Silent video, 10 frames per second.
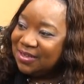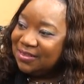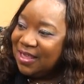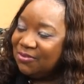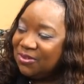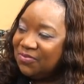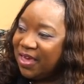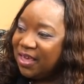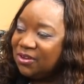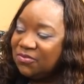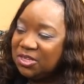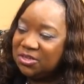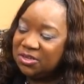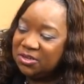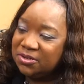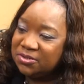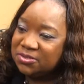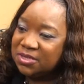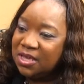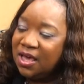that we've had over the years.